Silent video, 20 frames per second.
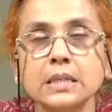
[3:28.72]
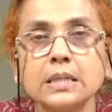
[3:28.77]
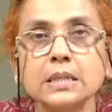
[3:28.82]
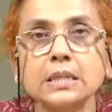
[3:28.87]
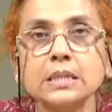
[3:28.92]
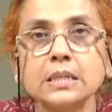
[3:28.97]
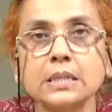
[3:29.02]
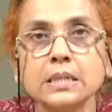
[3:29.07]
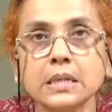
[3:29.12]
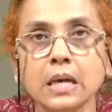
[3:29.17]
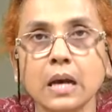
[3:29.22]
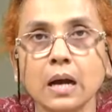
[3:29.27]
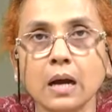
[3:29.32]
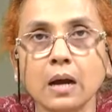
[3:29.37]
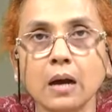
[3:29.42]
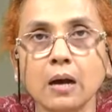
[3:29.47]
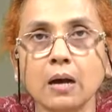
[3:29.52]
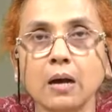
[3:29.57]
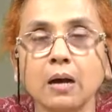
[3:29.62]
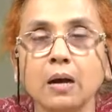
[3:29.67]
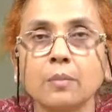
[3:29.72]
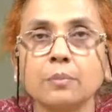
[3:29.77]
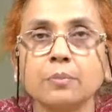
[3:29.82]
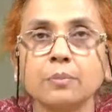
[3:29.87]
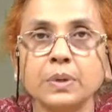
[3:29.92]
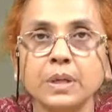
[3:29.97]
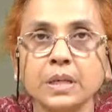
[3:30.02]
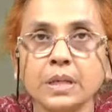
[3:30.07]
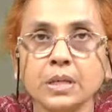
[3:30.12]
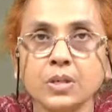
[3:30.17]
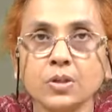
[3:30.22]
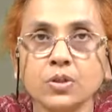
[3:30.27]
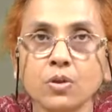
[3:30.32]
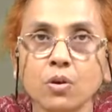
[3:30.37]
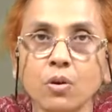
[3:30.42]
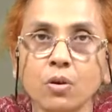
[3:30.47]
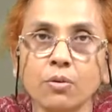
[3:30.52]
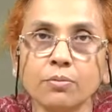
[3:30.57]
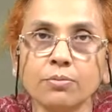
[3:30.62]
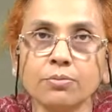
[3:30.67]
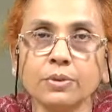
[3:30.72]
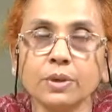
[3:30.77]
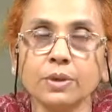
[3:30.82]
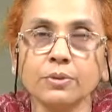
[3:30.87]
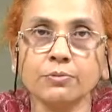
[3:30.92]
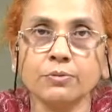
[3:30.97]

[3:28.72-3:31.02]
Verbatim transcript: is a piece of